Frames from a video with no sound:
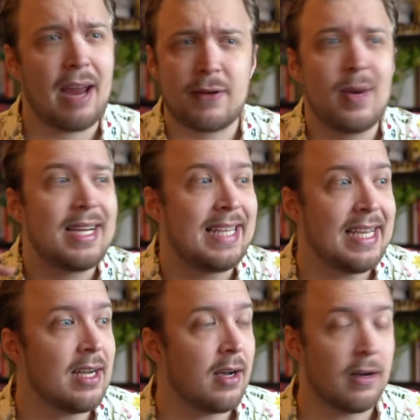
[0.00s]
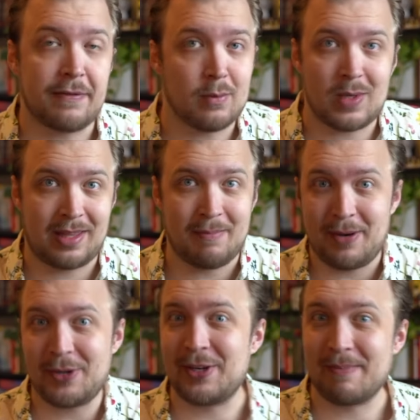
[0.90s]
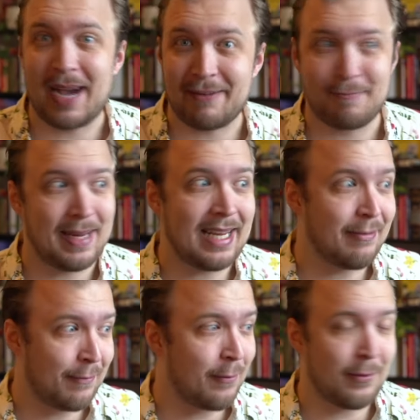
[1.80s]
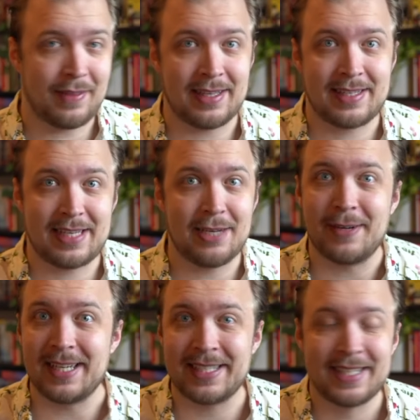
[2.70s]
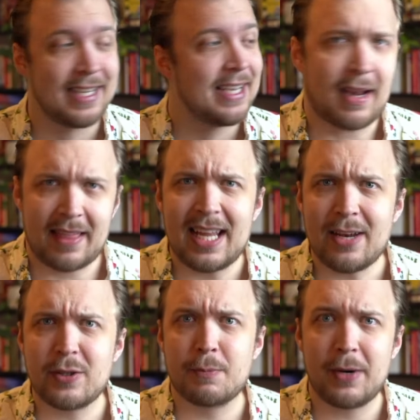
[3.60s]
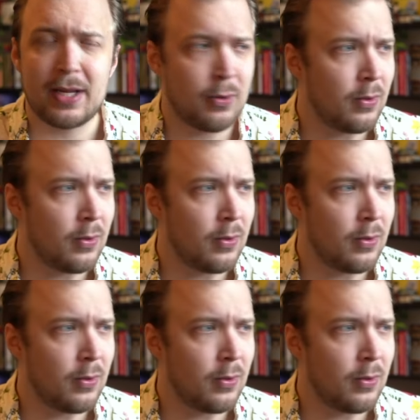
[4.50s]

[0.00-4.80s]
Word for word: I have no idea of what the budget might have been for this series, but I think it looks pretty